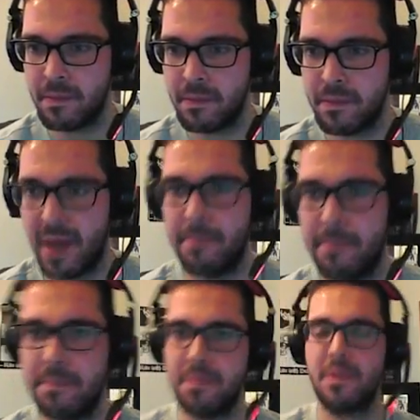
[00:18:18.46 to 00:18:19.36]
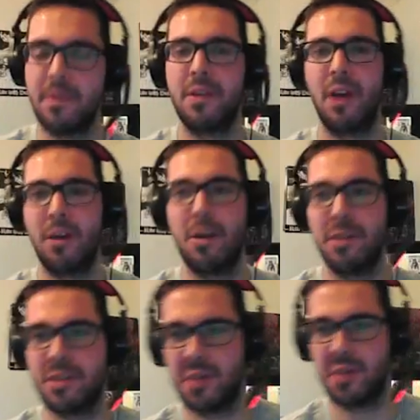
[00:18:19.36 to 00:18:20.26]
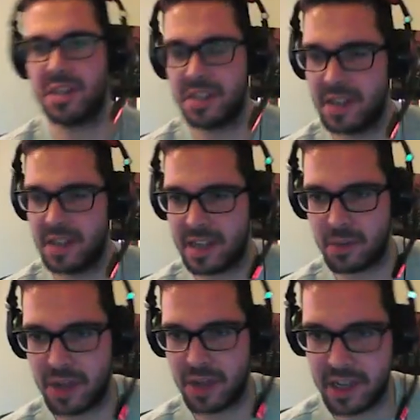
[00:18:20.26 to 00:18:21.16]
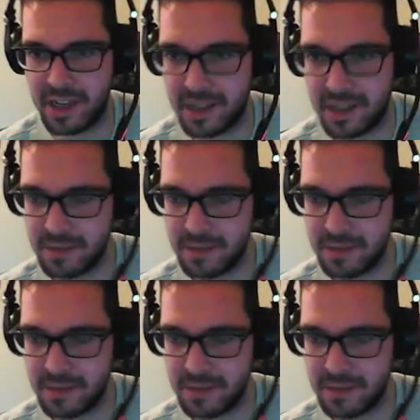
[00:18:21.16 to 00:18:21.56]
Yep. Got him on the switch. That's what I needed.